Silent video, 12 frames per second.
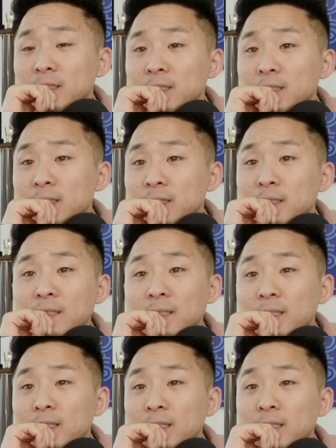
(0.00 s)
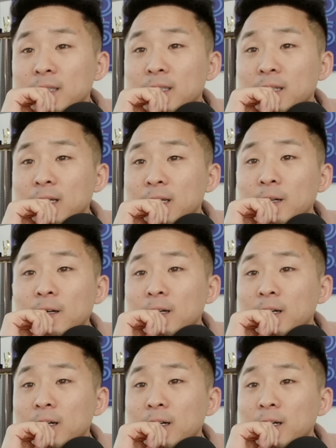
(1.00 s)

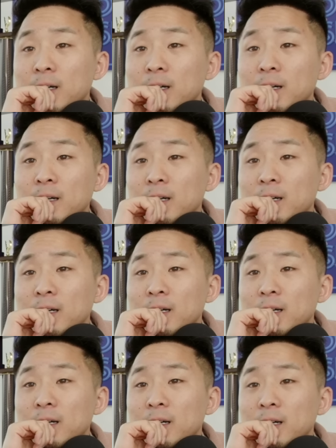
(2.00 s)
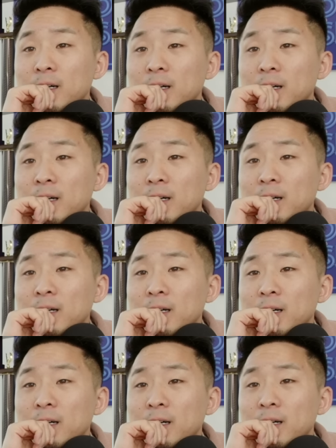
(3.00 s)

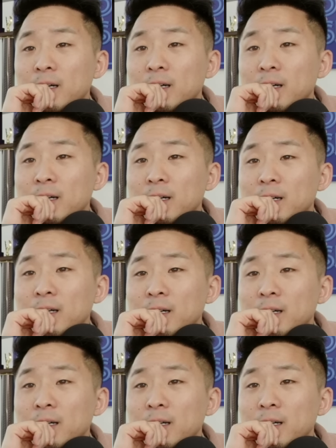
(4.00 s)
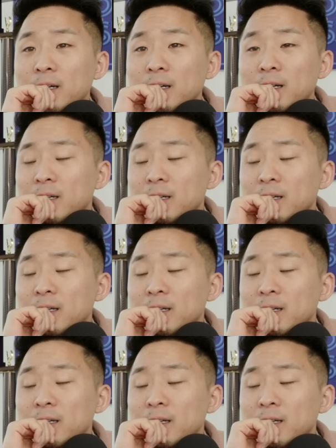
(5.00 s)
(not speaking)